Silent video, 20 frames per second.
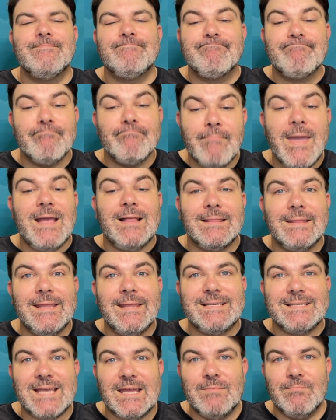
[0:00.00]
make
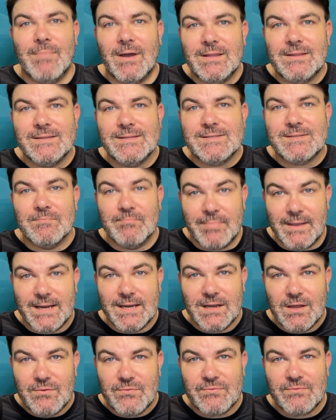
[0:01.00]
links and buttons big
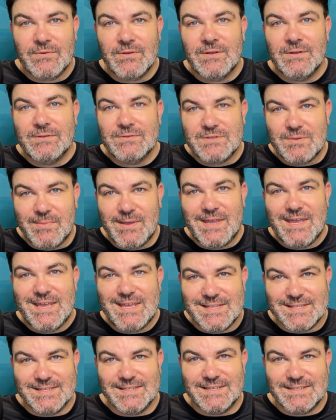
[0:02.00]
enough to be
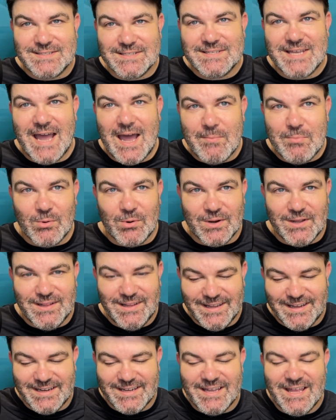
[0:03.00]
easy to tap or
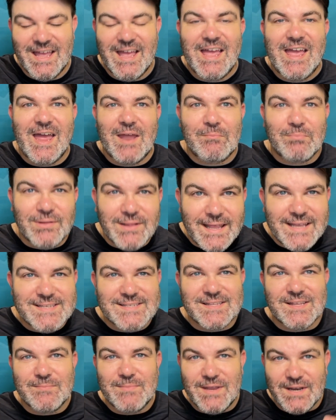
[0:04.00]
click, and place
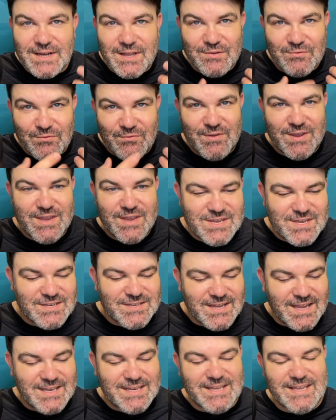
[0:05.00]
them in a
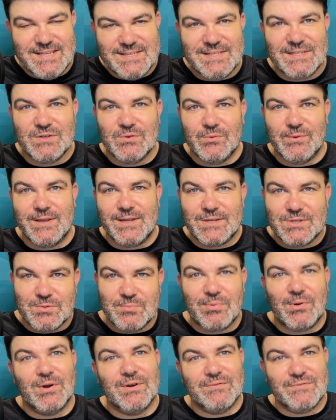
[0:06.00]
convenient and easy to
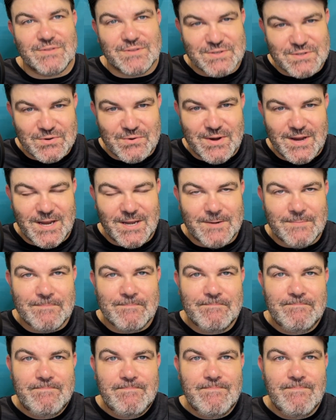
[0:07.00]
reach part of the screen.
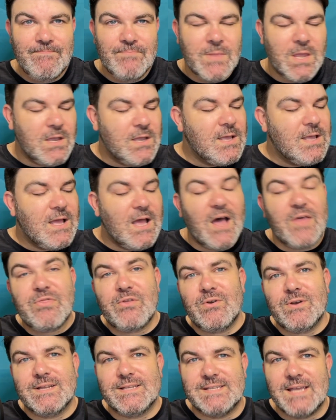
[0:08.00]
A
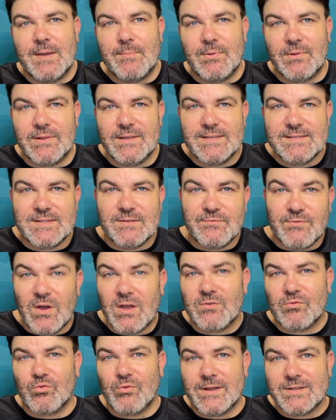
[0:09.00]
third example is the
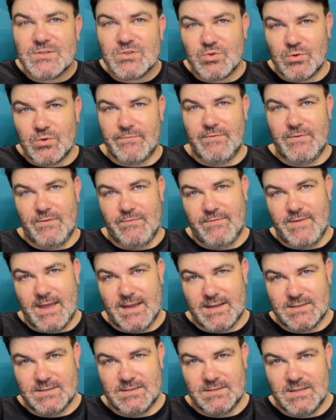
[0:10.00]
von Restorff
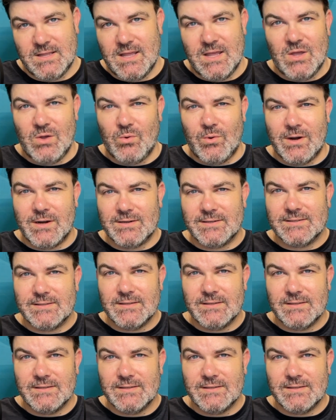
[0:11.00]
effect, where